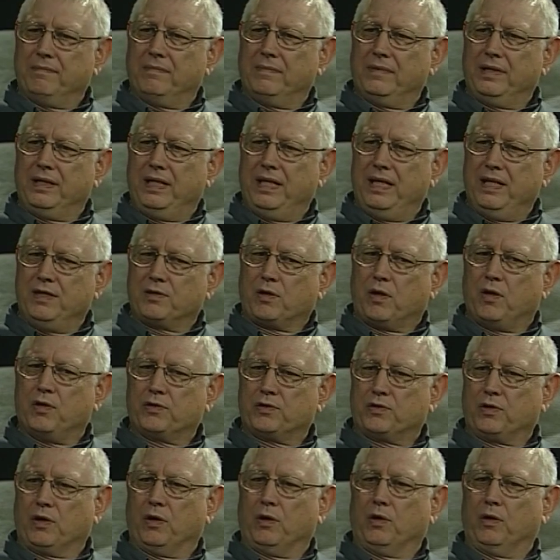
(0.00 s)
he's
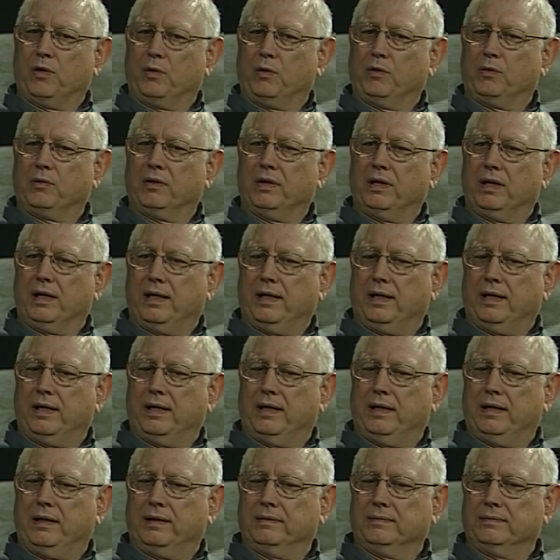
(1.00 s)
also
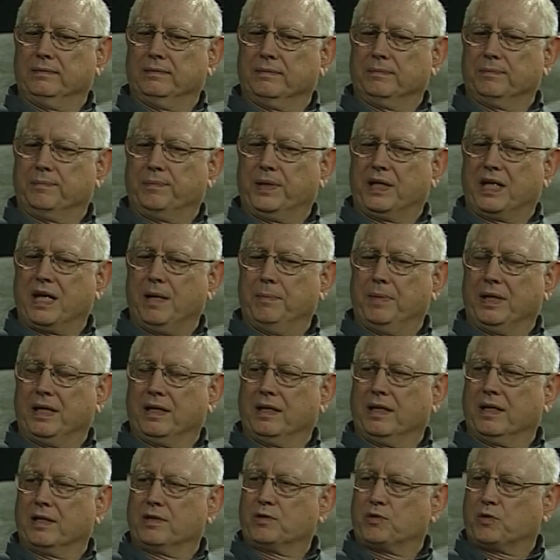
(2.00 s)

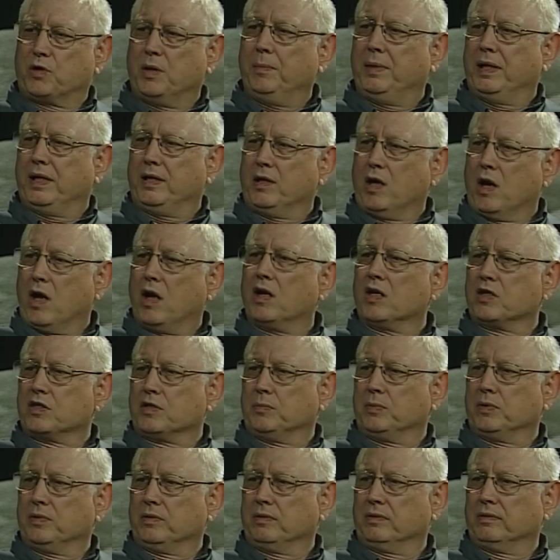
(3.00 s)
becoming extremely
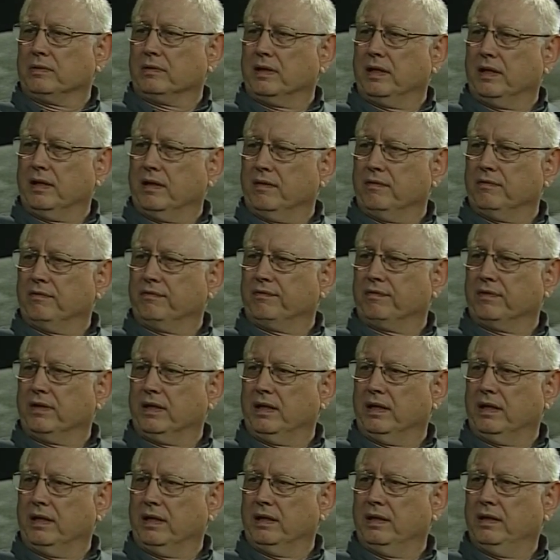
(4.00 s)
knowledgeable
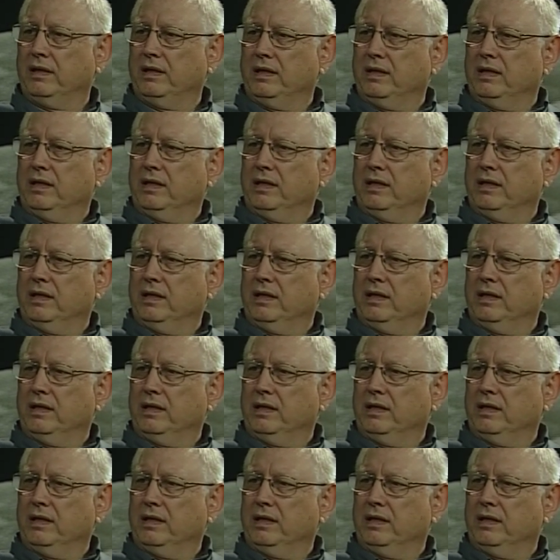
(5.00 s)
of